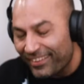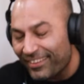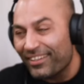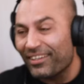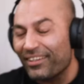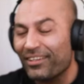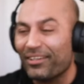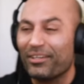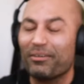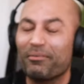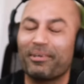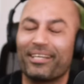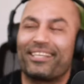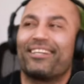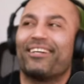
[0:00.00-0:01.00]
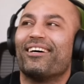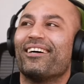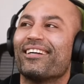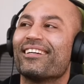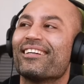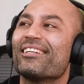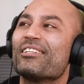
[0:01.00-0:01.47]
Oh my
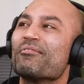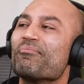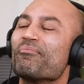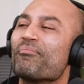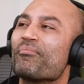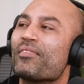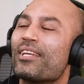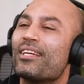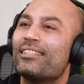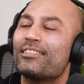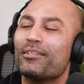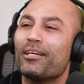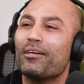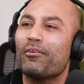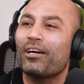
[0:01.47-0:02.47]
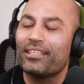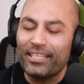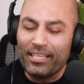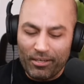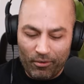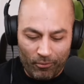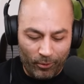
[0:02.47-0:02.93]
God. So now I
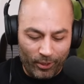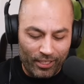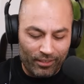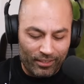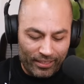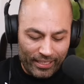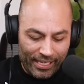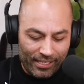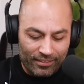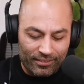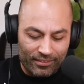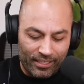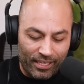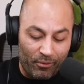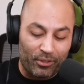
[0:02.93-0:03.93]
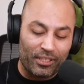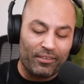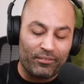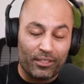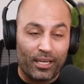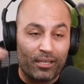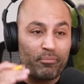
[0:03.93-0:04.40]
think one of the things that I would love
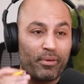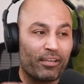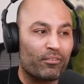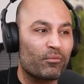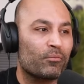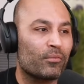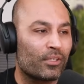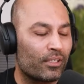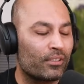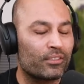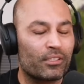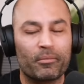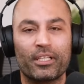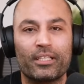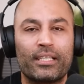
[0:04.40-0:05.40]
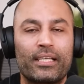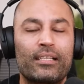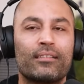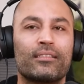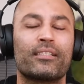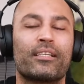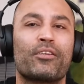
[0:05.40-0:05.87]
to unpack from some of the
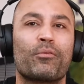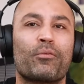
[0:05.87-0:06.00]
things that you were